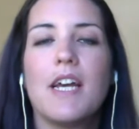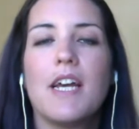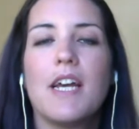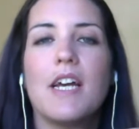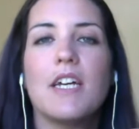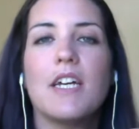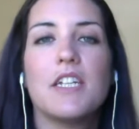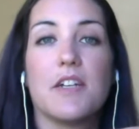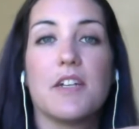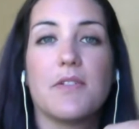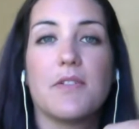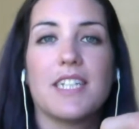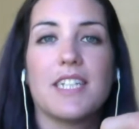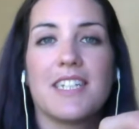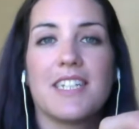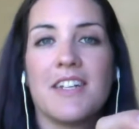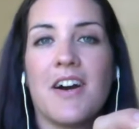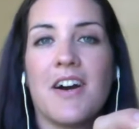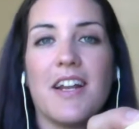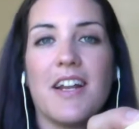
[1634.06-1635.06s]
So it's
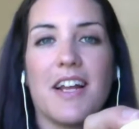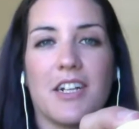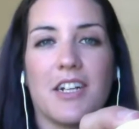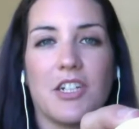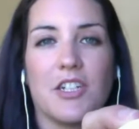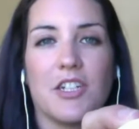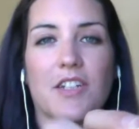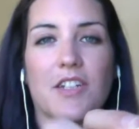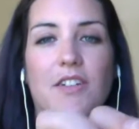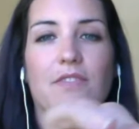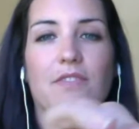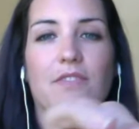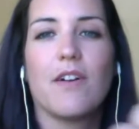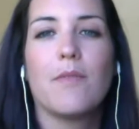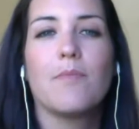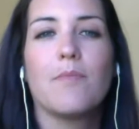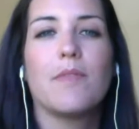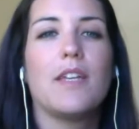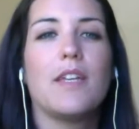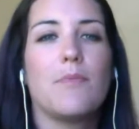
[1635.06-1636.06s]
not actually
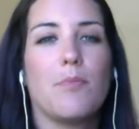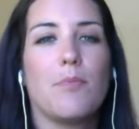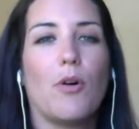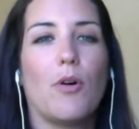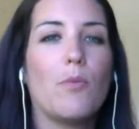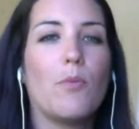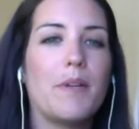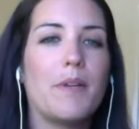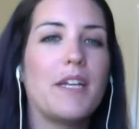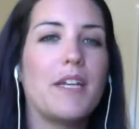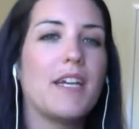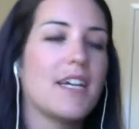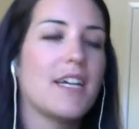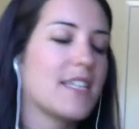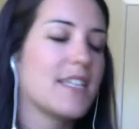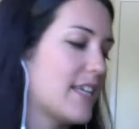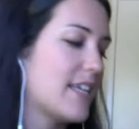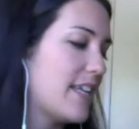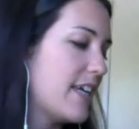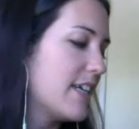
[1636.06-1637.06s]
from the pulpy
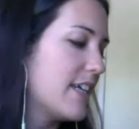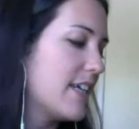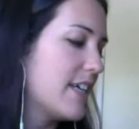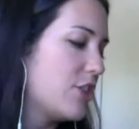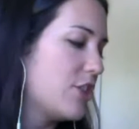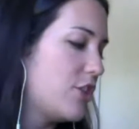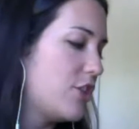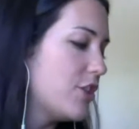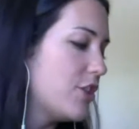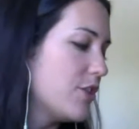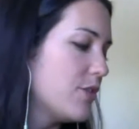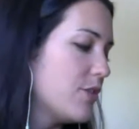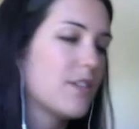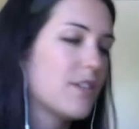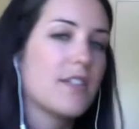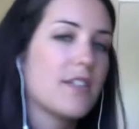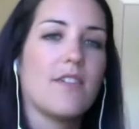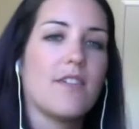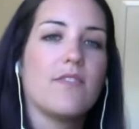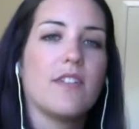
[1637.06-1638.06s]
acidic
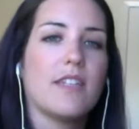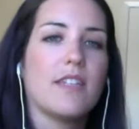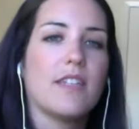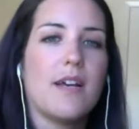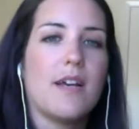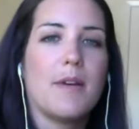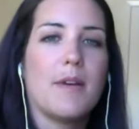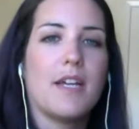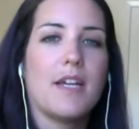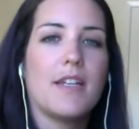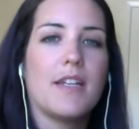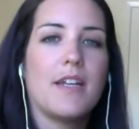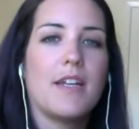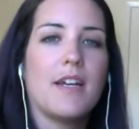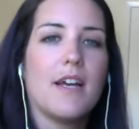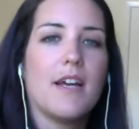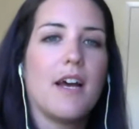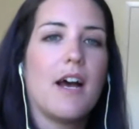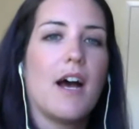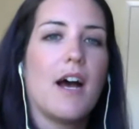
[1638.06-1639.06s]
juice of the lemon.
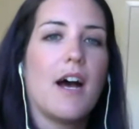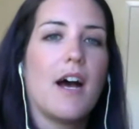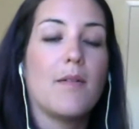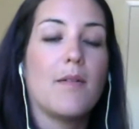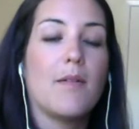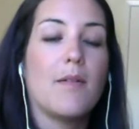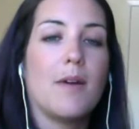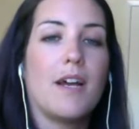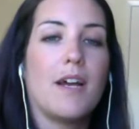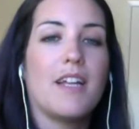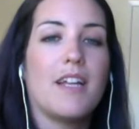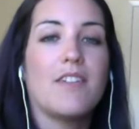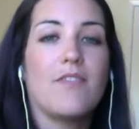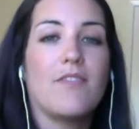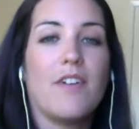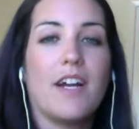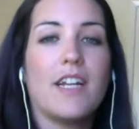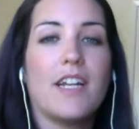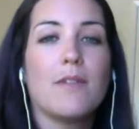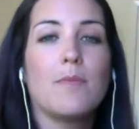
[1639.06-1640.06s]
And the
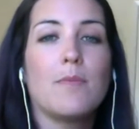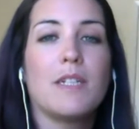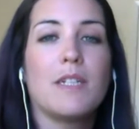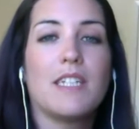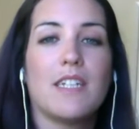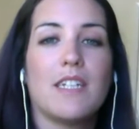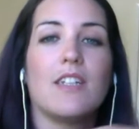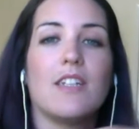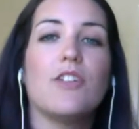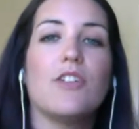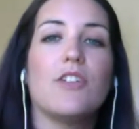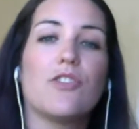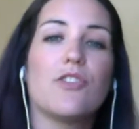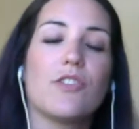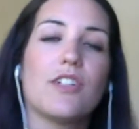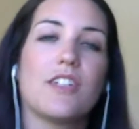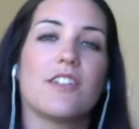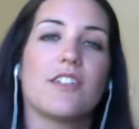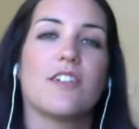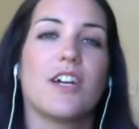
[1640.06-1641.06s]
vitamins and the
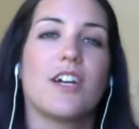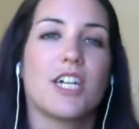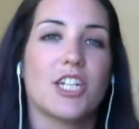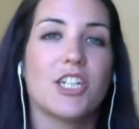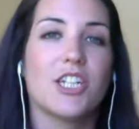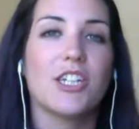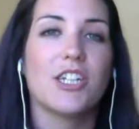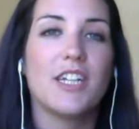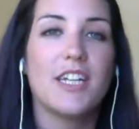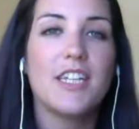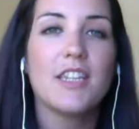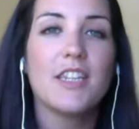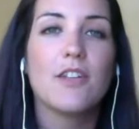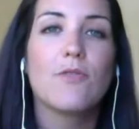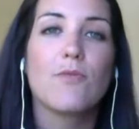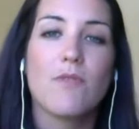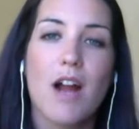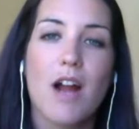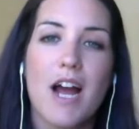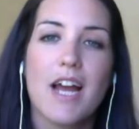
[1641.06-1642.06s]
nutrients are actually in the
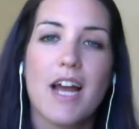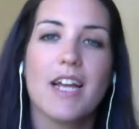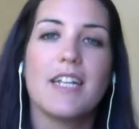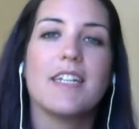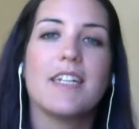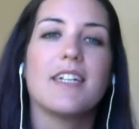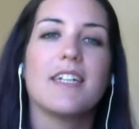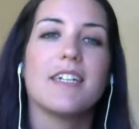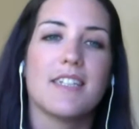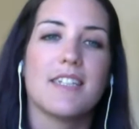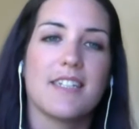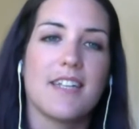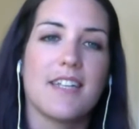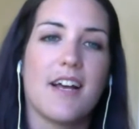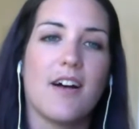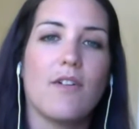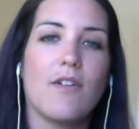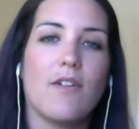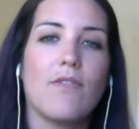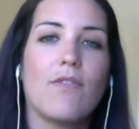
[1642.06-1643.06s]
rind
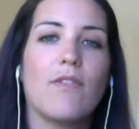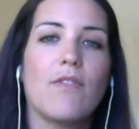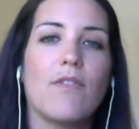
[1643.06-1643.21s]
itself.